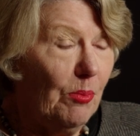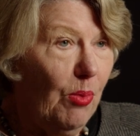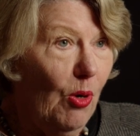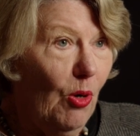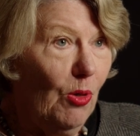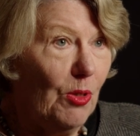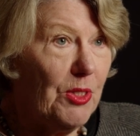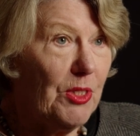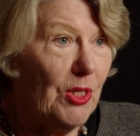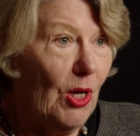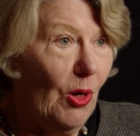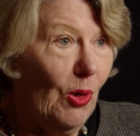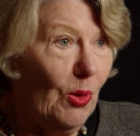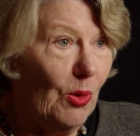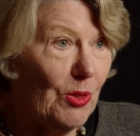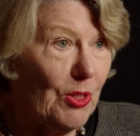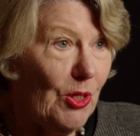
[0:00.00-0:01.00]
poor
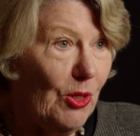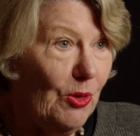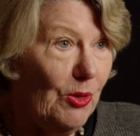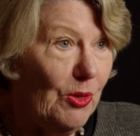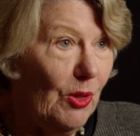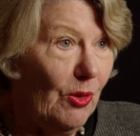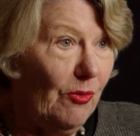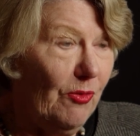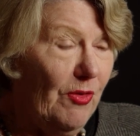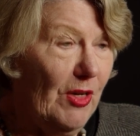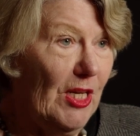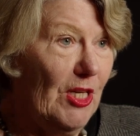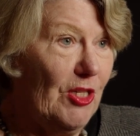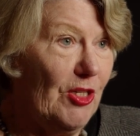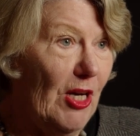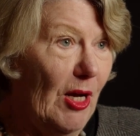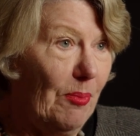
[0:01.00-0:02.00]
souls who
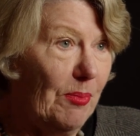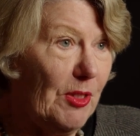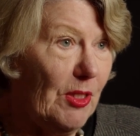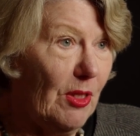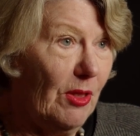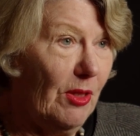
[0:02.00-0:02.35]
finished up